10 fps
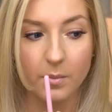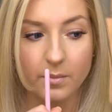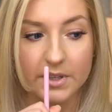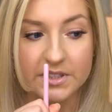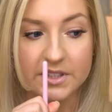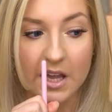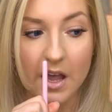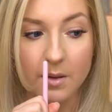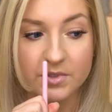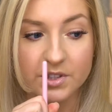But
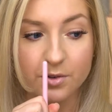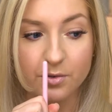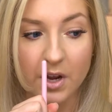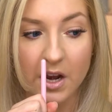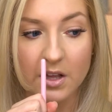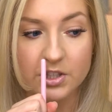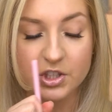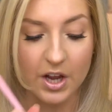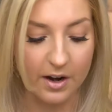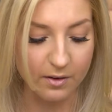see, I'm just creating a
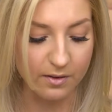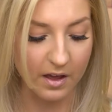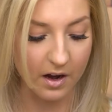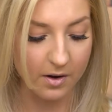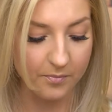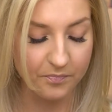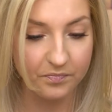shadow there.